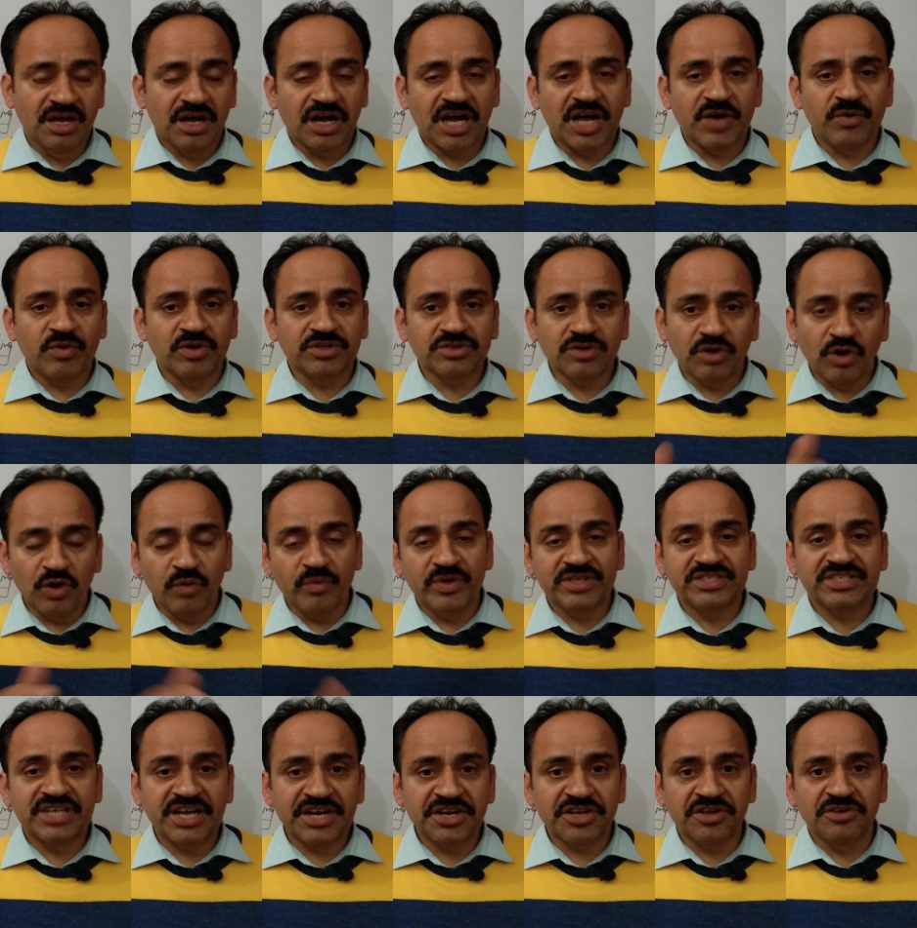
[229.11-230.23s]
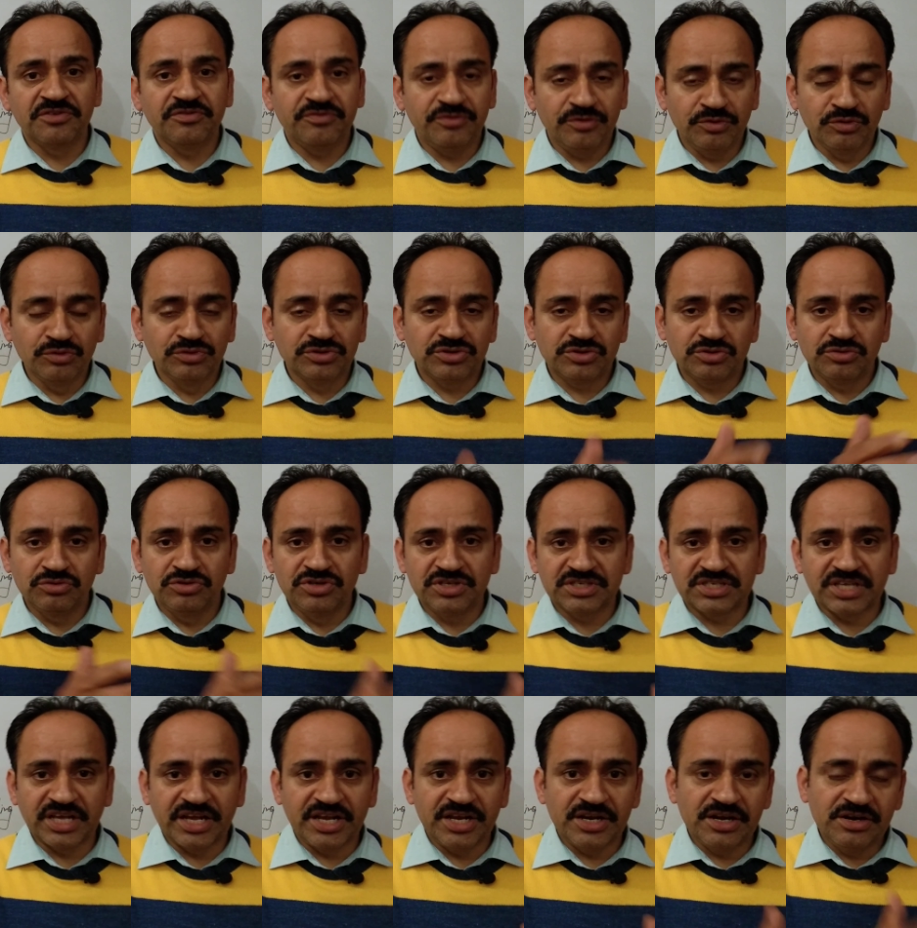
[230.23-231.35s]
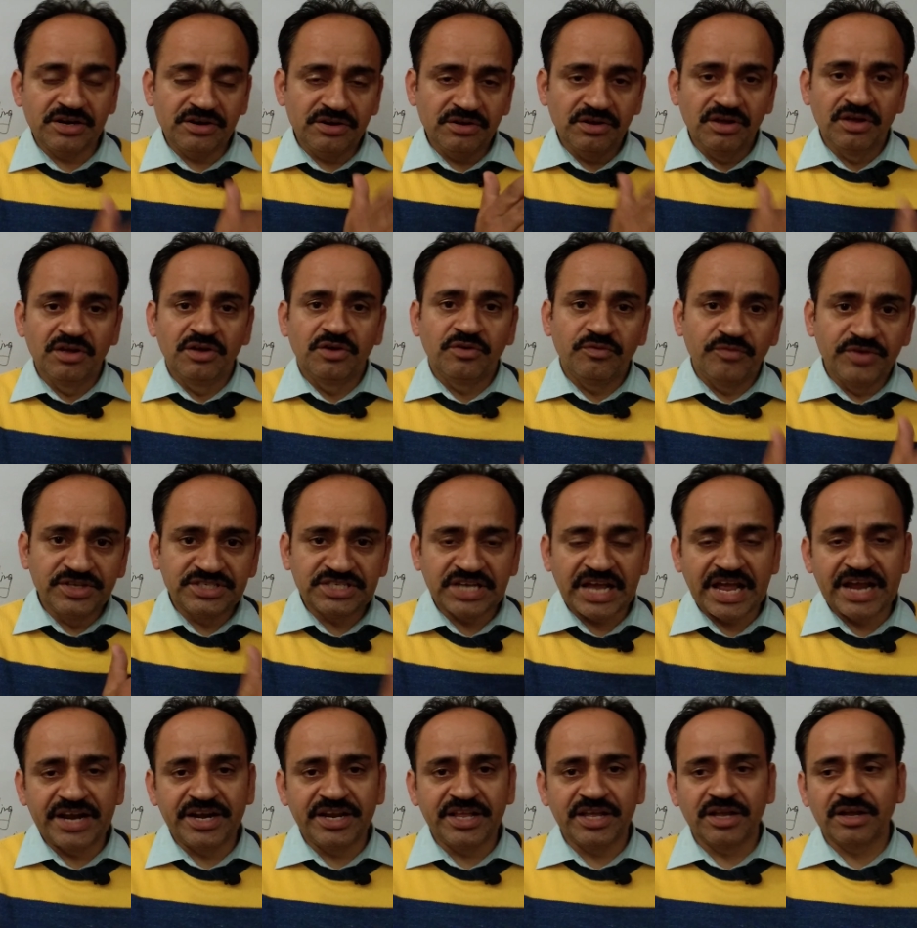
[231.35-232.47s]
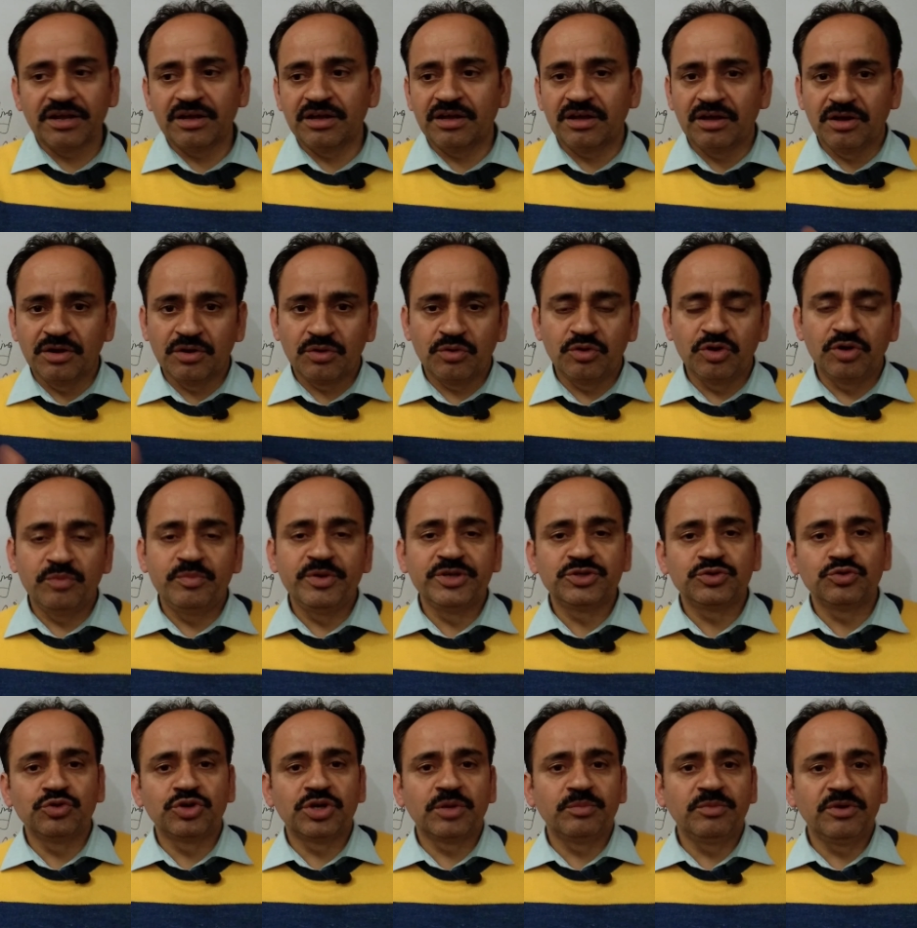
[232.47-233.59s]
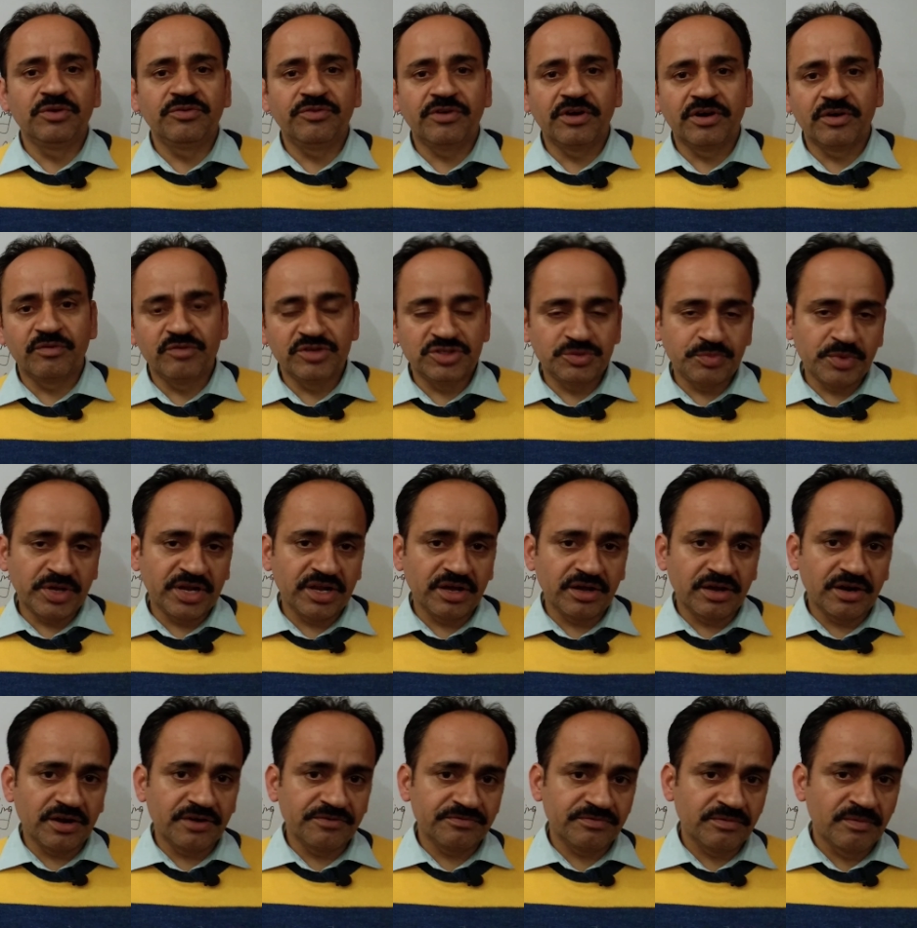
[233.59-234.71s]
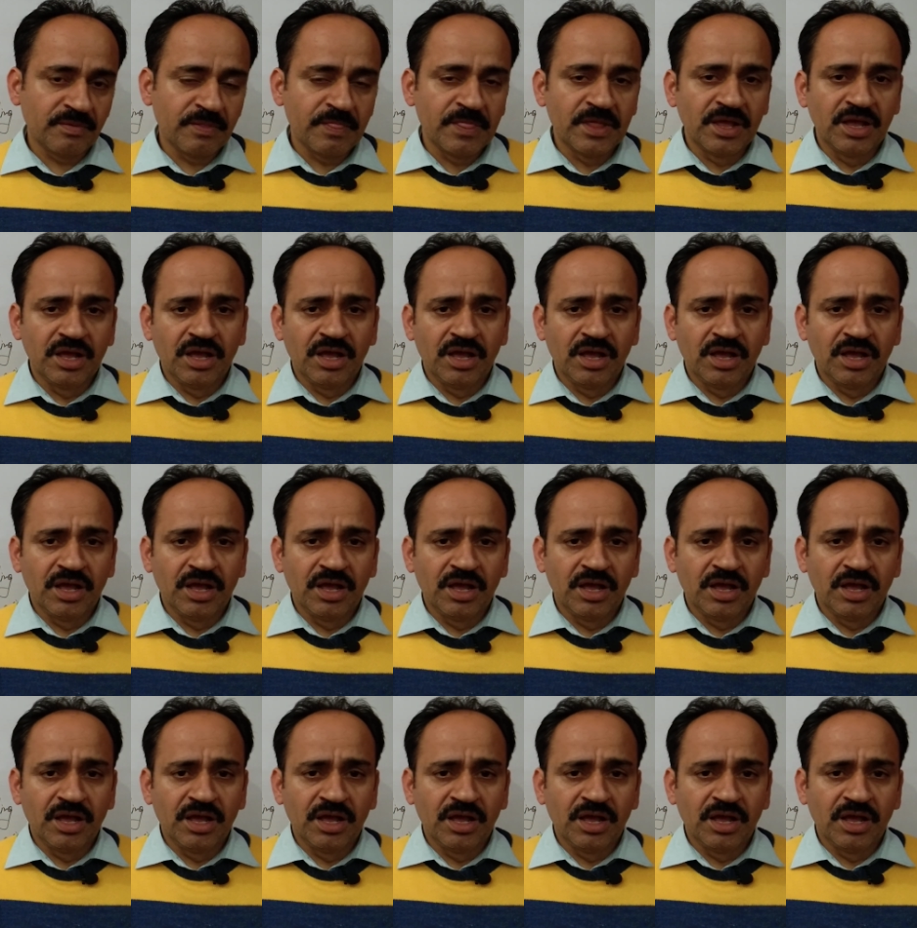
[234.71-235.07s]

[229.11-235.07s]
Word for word: I was always get confused to decide which heading could be suitable for which paragraph.